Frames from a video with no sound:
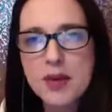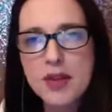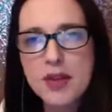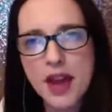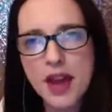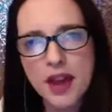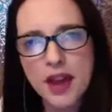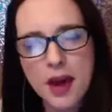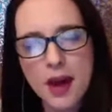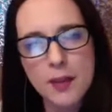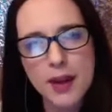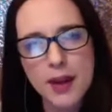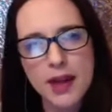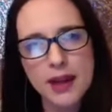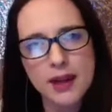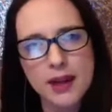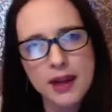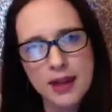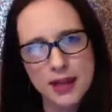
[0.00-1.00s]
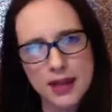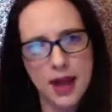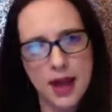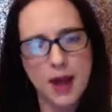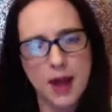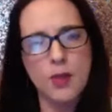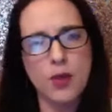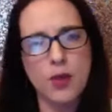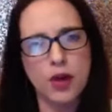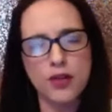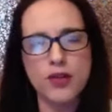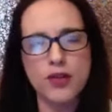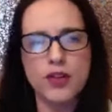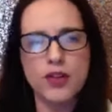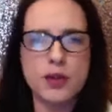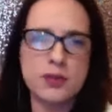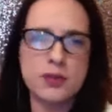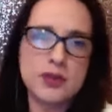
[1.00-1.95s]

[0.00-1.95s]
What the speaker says: that come in and work for them,